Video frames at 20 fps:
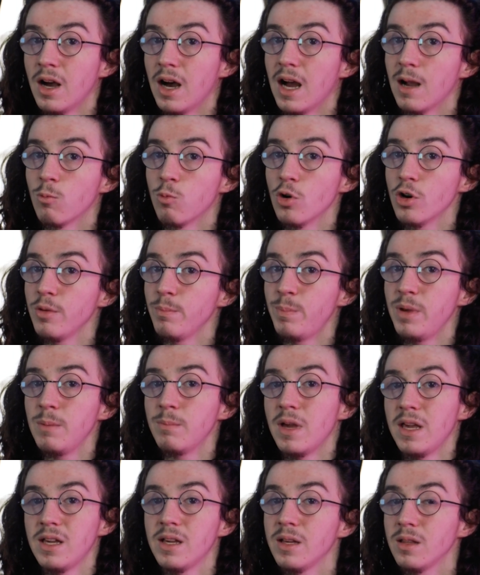I wouldn't be
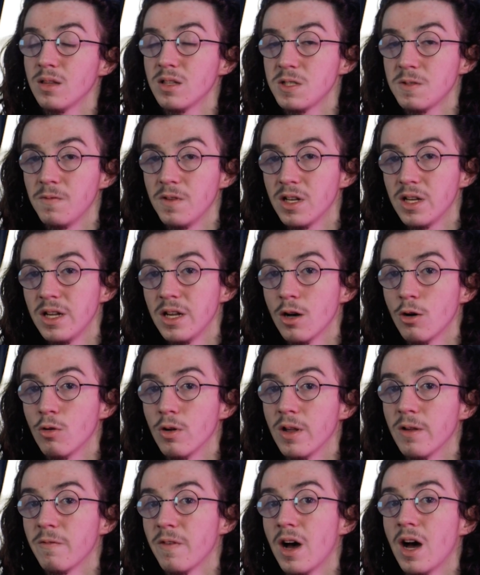making this video if